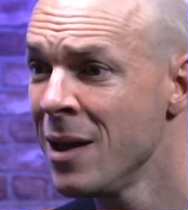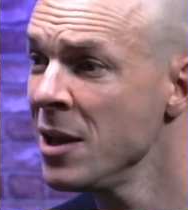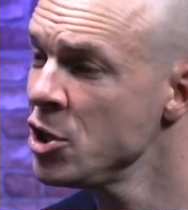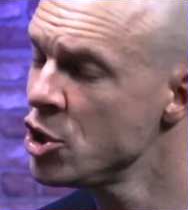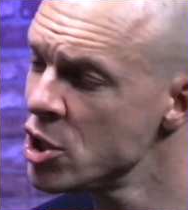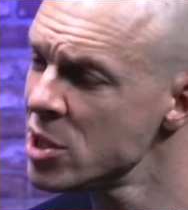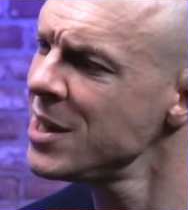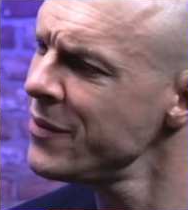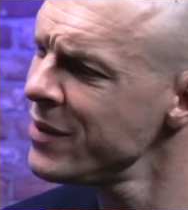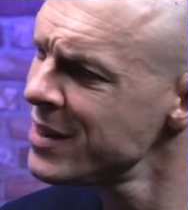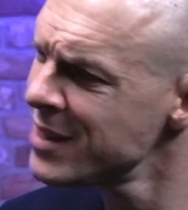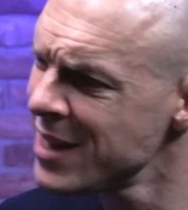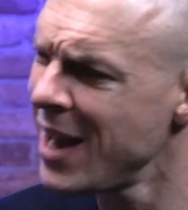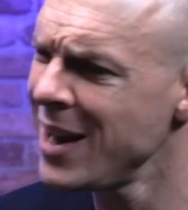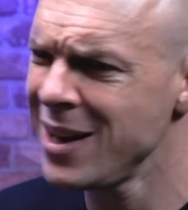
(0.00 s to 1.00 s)
just give a
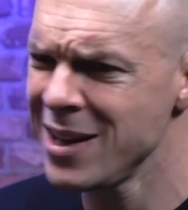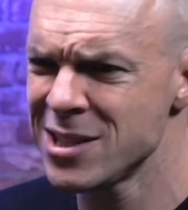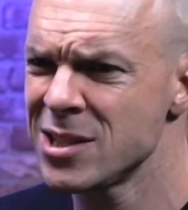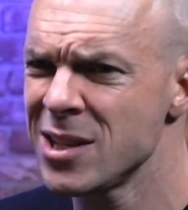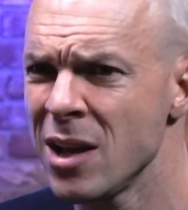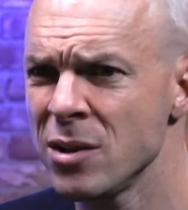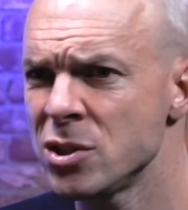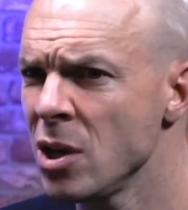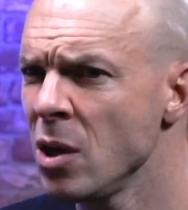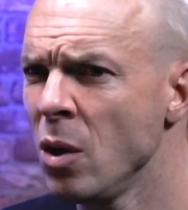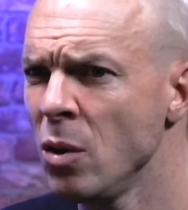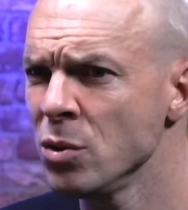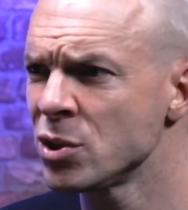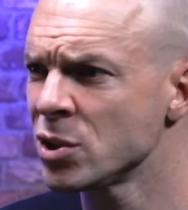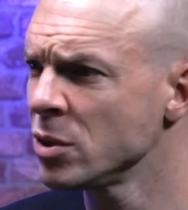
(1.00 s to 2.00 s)
ton, it sounds so
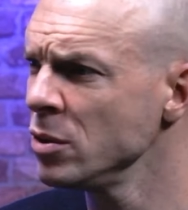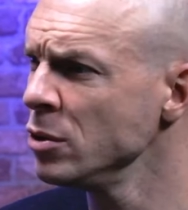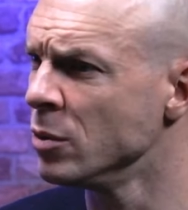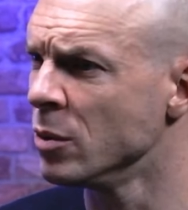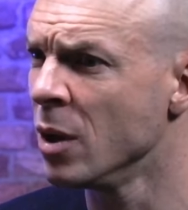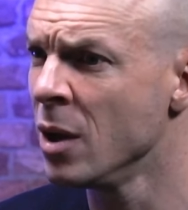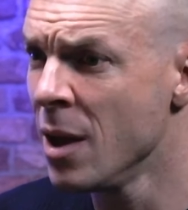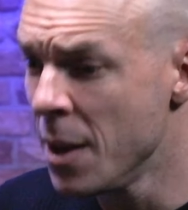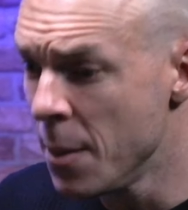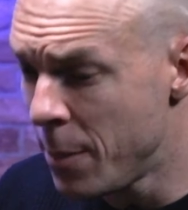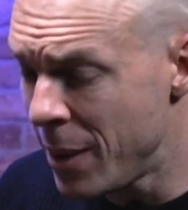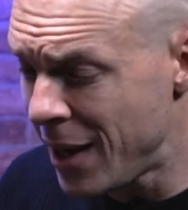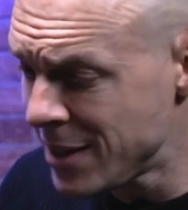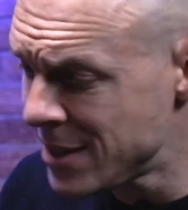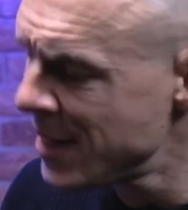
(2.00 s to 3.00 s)
old school, but
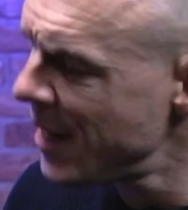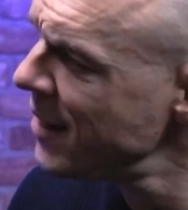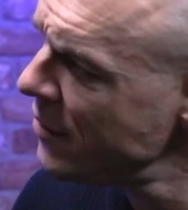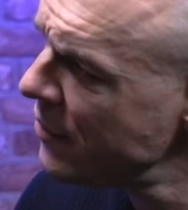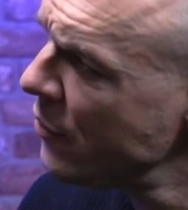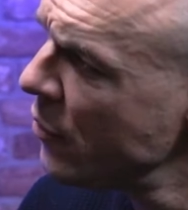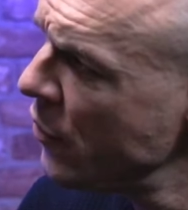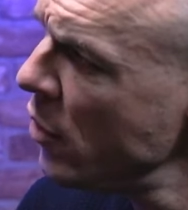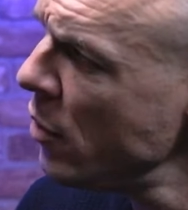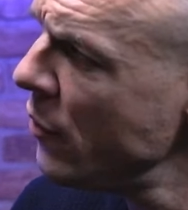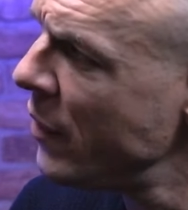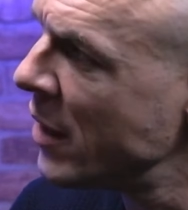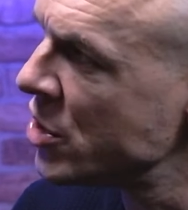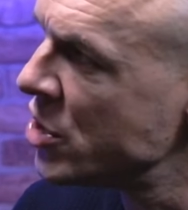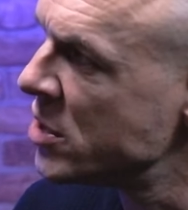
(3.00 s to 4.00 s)
a ton of referral
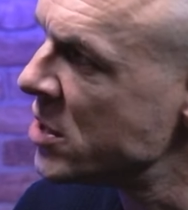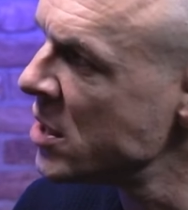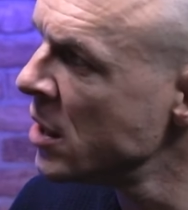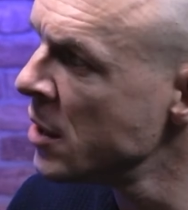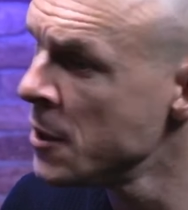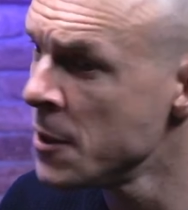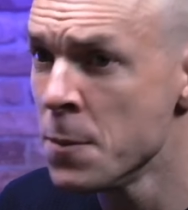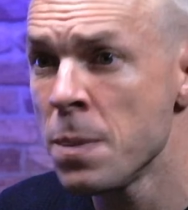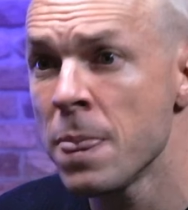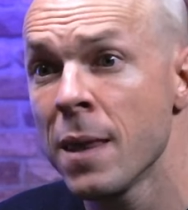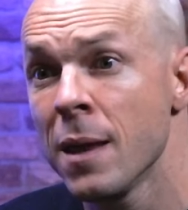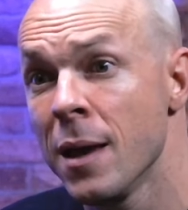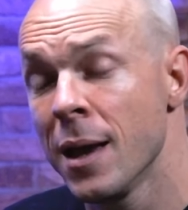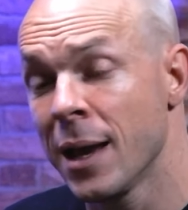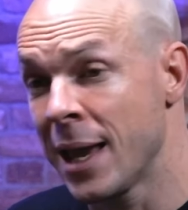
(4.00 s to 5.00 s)
vouchers.
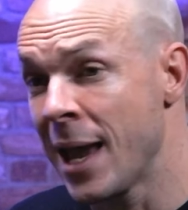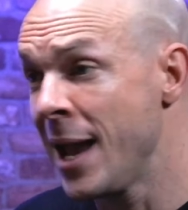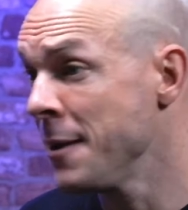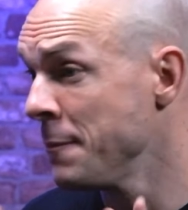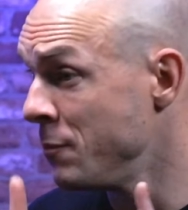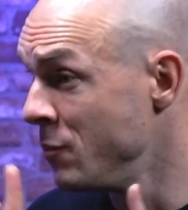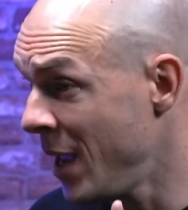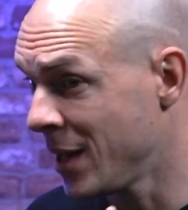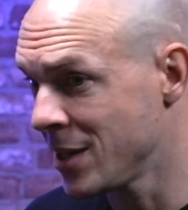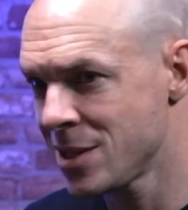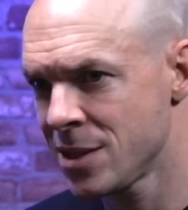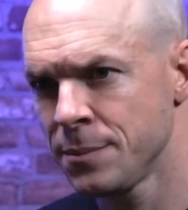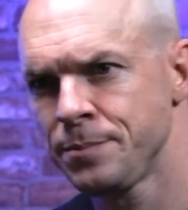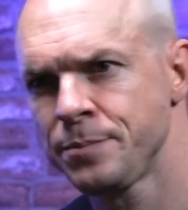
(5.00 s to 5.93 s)
Okay, next.